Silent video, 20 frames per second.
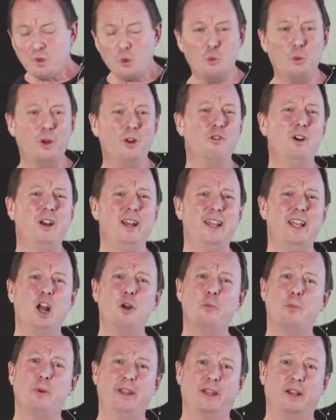we're really
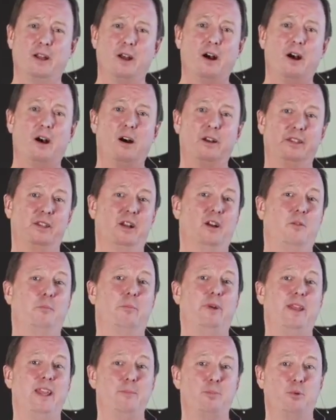opening our young
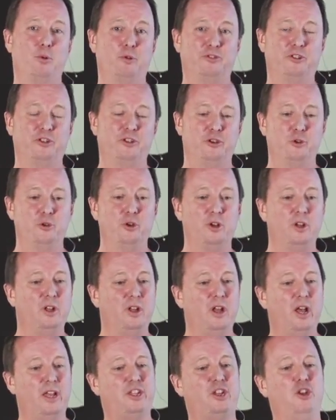people to
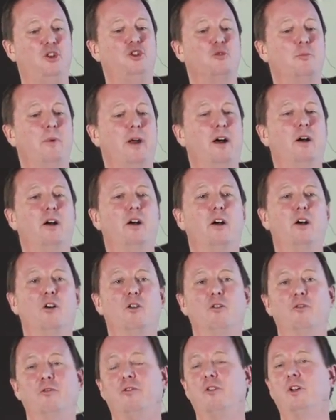a huge amount
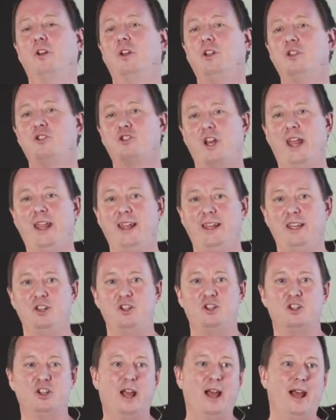of
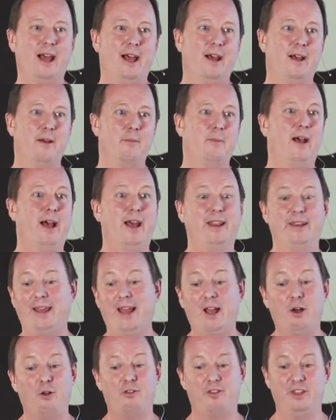change um, and
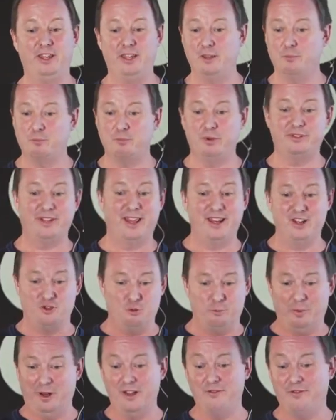healthy
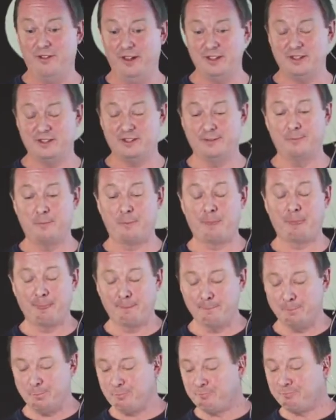potential benefits.
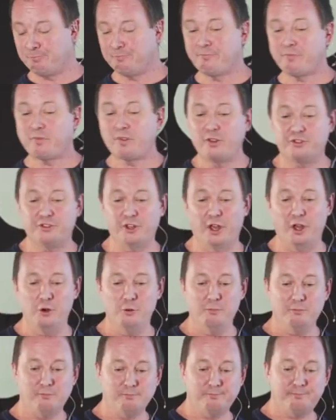
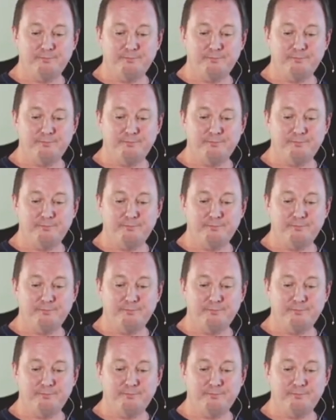So